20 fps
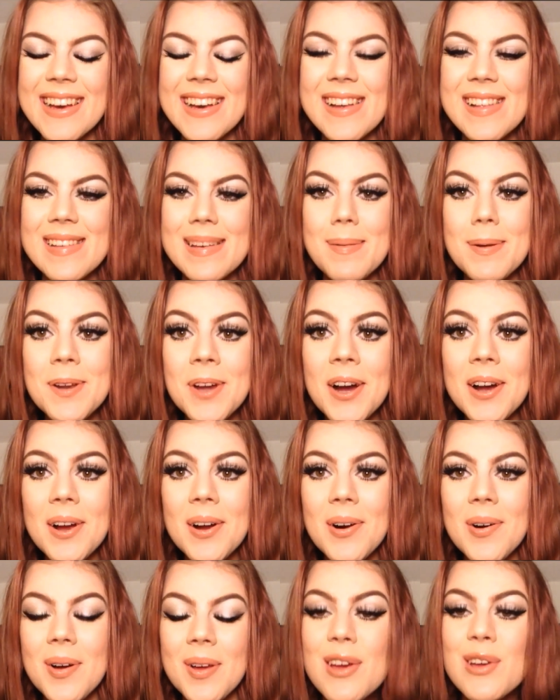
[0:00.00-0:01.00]
It's Emma
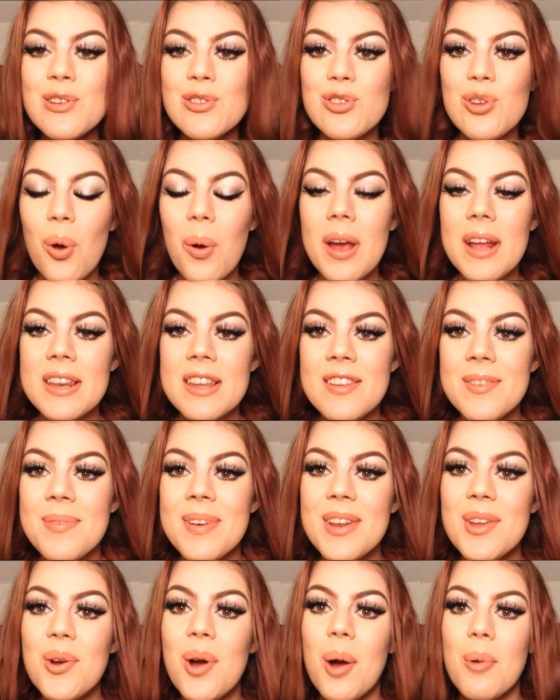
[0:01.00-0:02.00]
Nørgaard. So in this
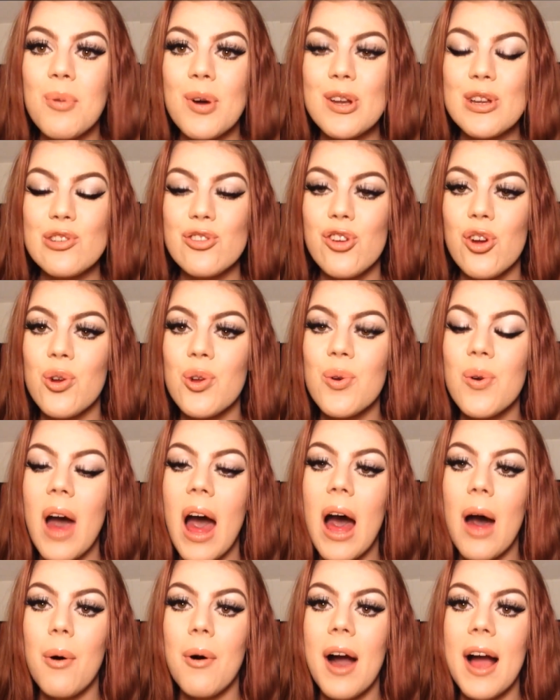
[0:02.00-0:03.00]
video I'm going to show you how